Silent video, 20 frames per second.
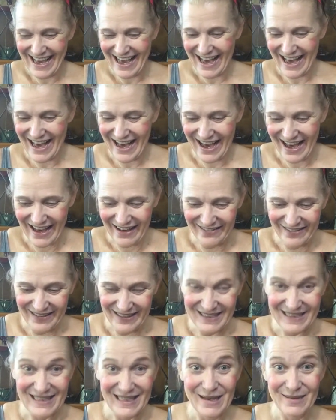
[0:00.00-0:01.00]

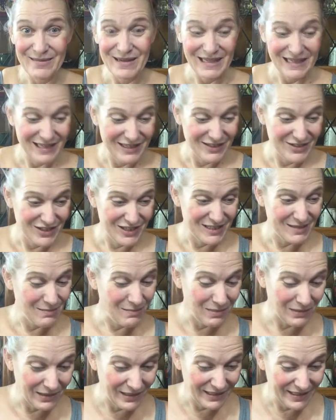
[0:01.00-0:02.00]
Obviously, I'm gonna just
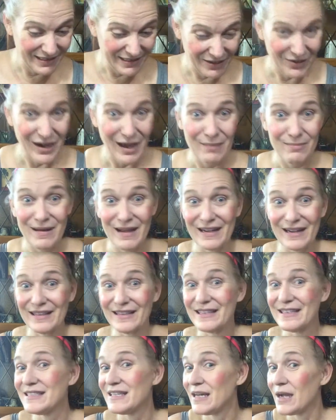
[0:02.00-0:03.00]
blend the crap out of
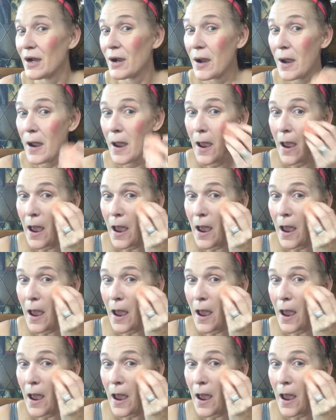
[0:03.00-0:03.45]
this here.